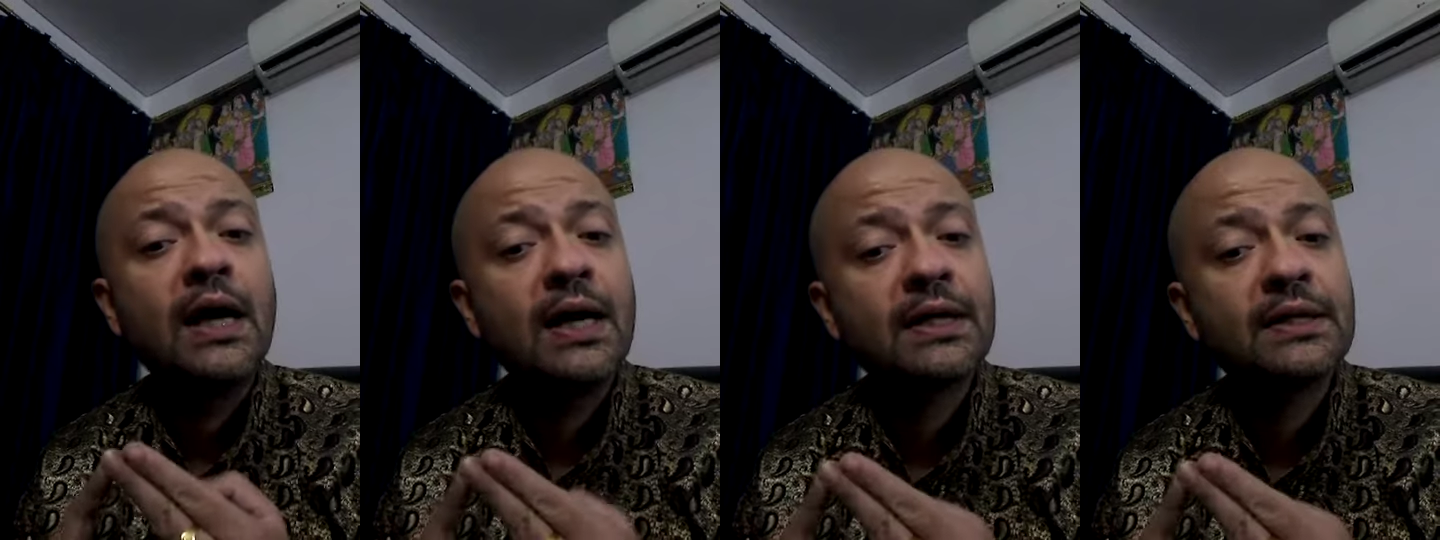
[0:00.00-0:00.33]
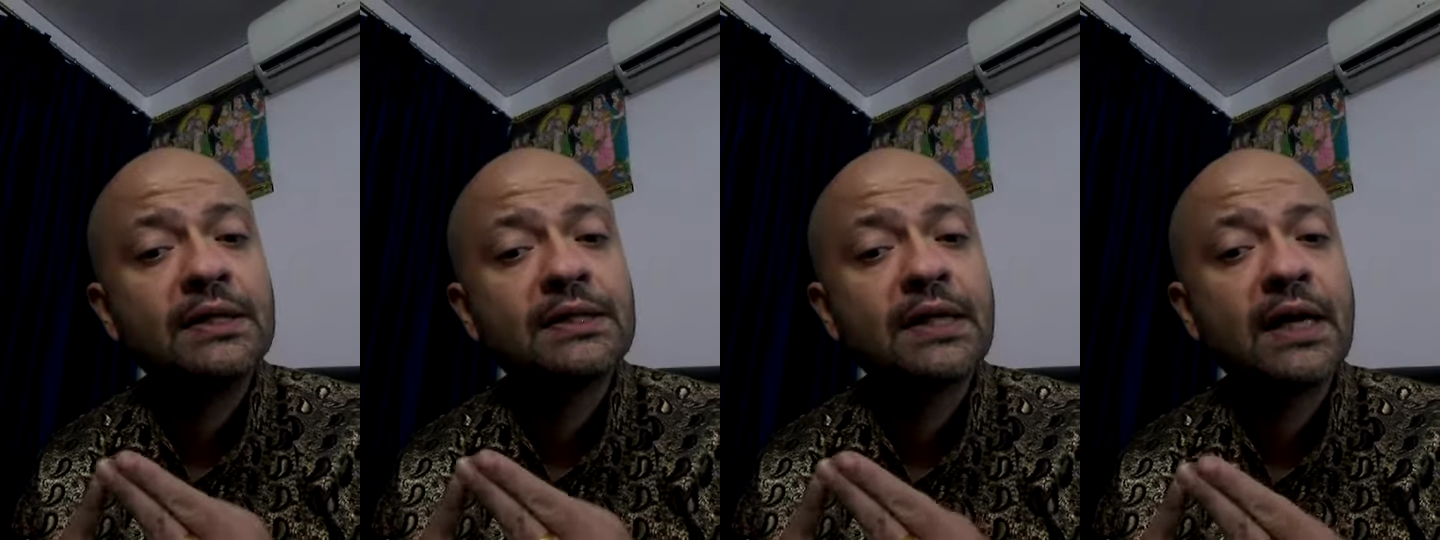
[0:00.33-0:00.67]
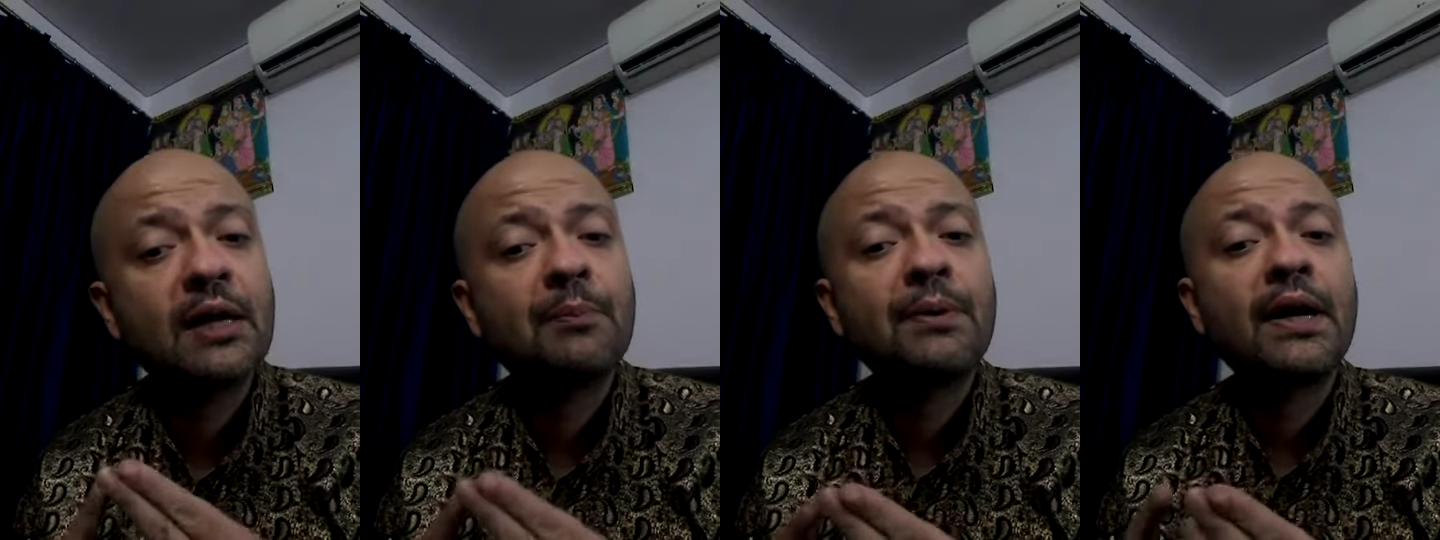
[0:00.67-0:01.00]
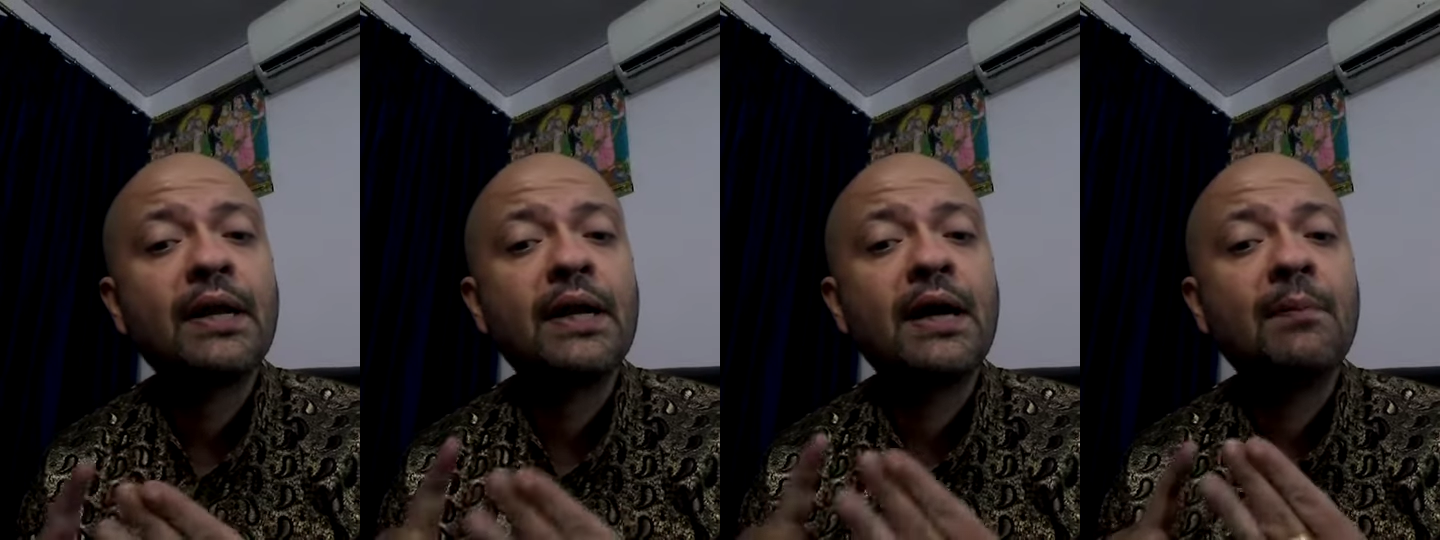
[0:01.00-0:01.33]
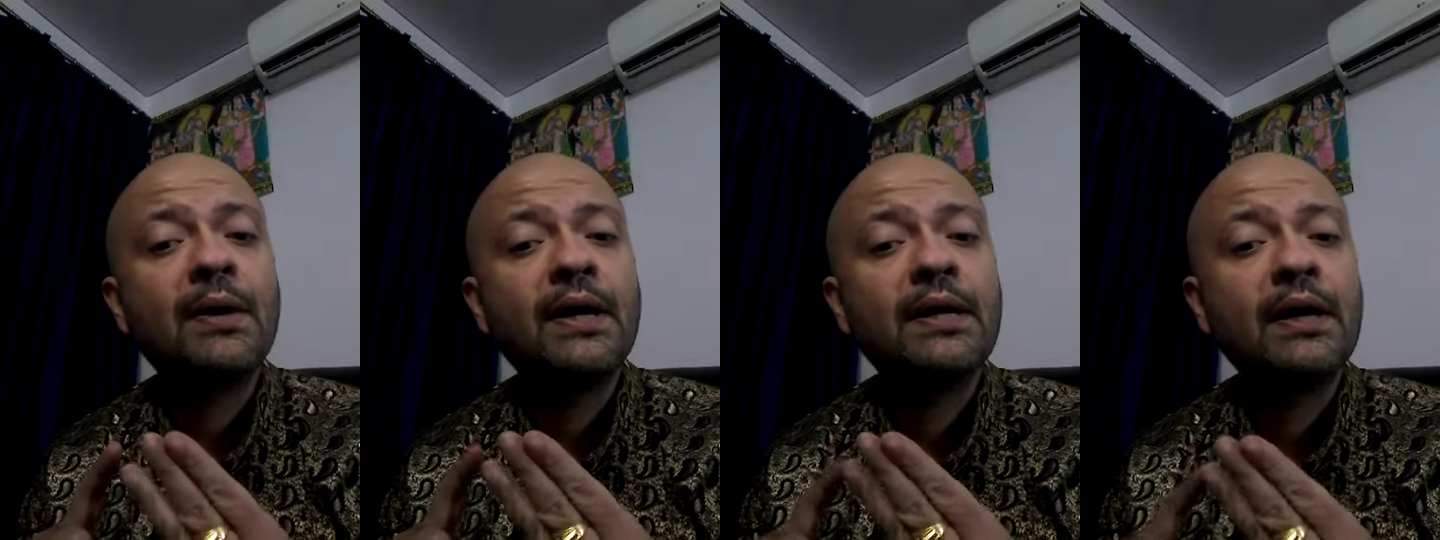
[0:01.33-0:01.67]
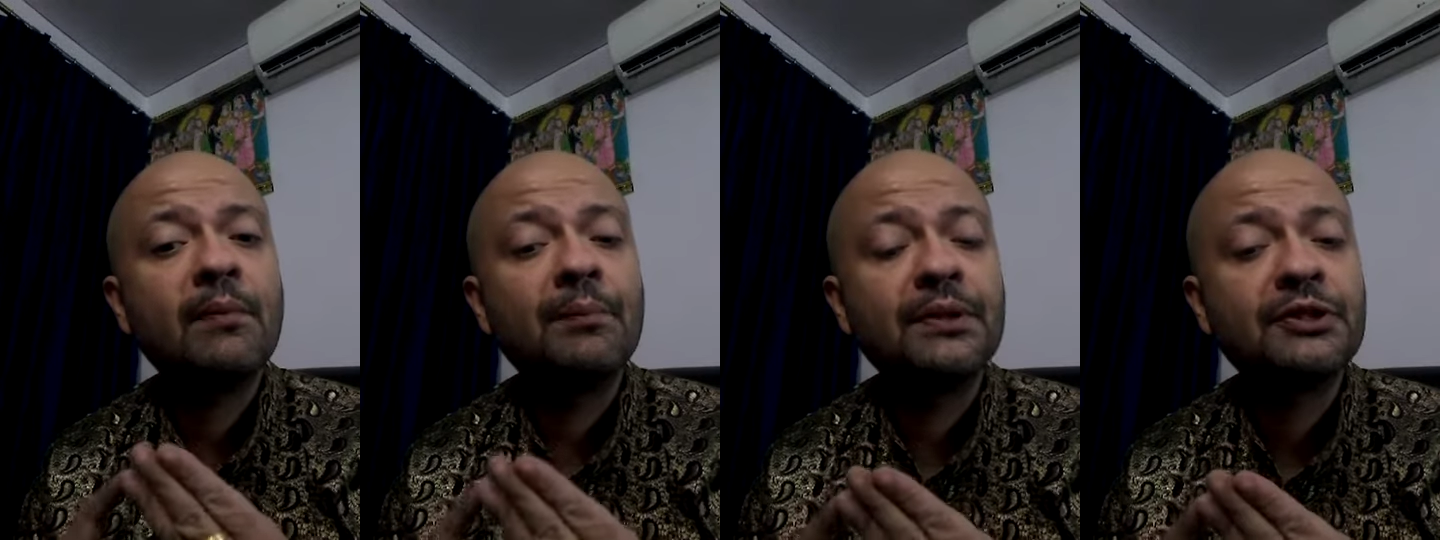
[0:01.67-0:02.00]
Agnisara pranayama,
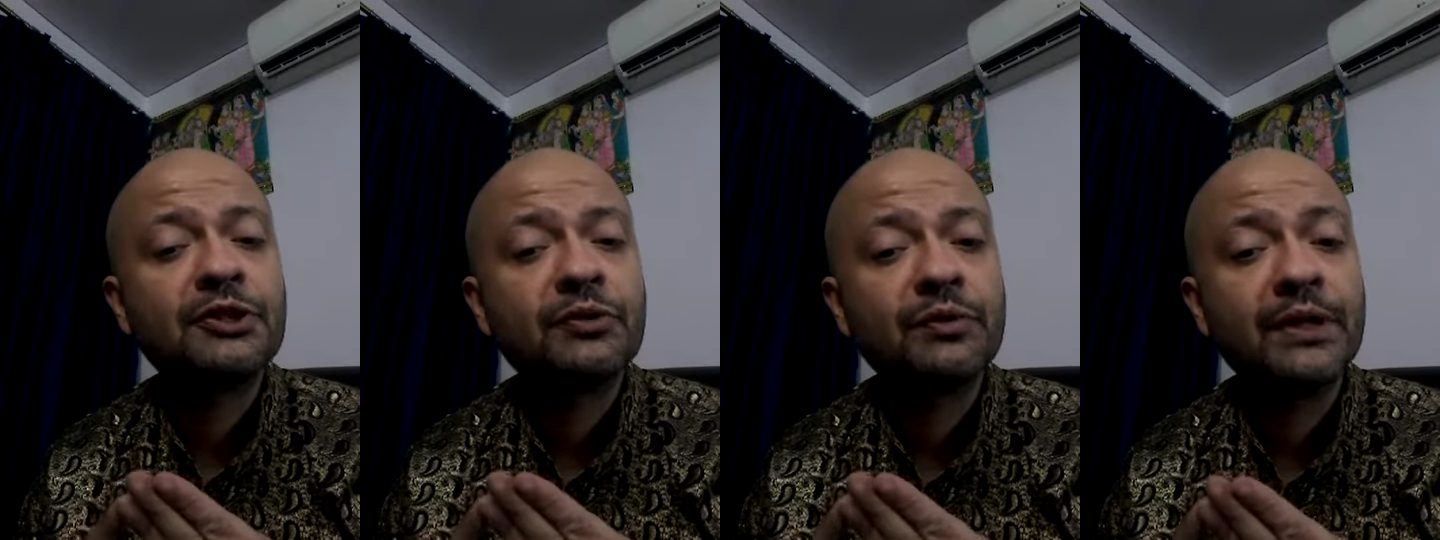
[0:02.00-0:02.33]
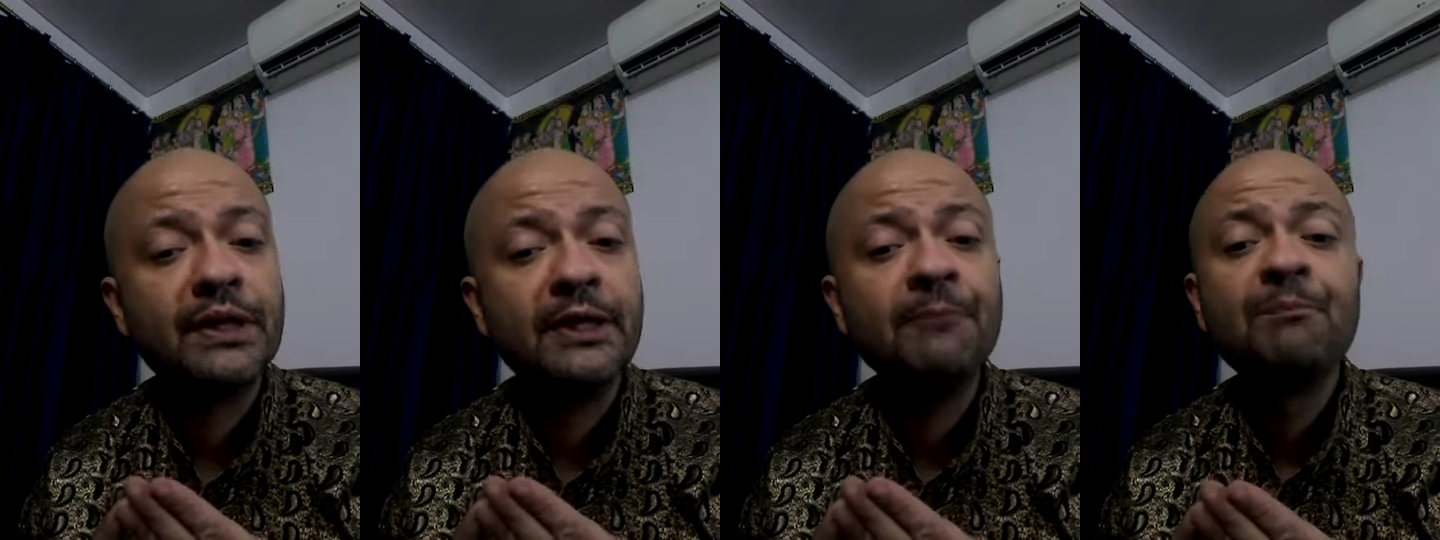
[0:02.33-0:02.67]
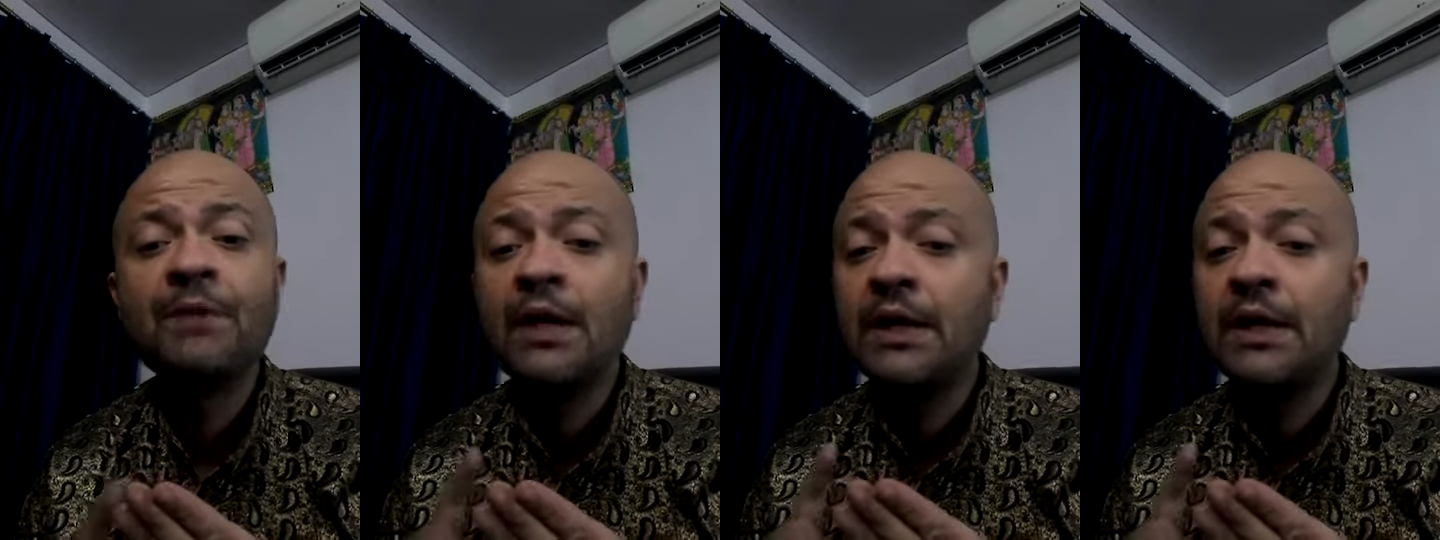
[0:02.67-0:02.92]
number 3,